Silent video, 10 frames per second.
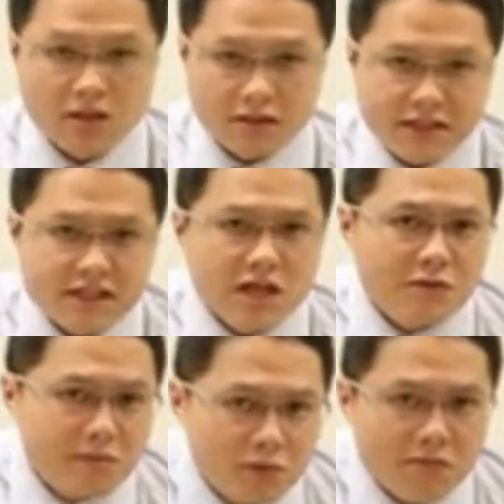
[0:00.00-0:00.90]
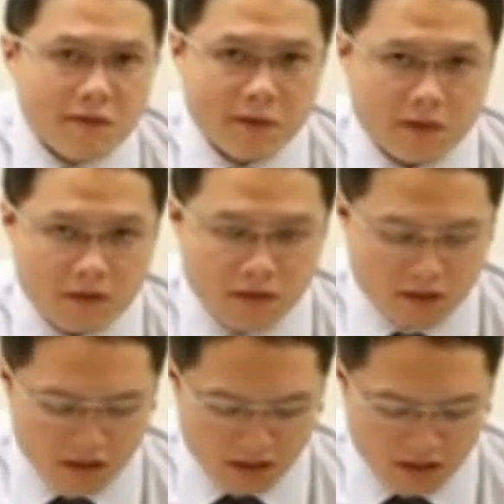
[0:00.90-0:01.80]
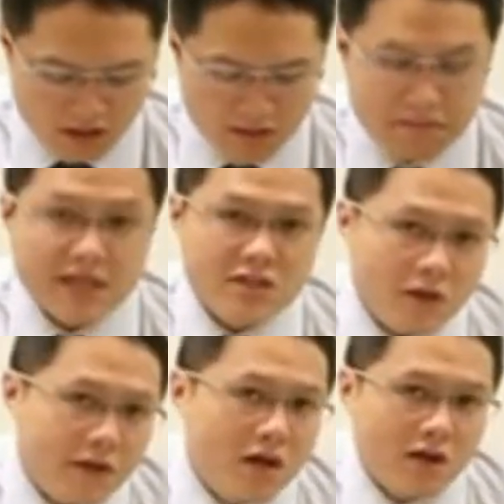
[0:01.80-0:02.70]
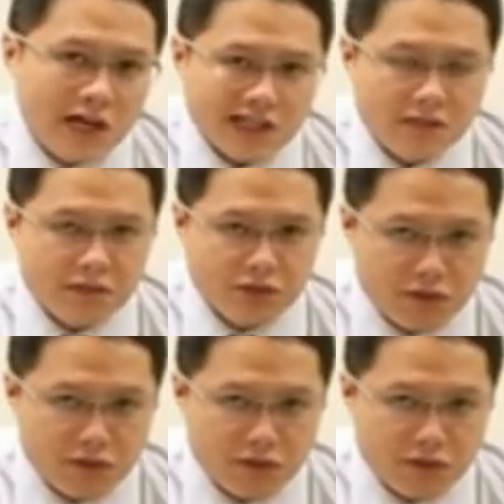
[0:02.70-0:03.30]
These are removable based on our customer's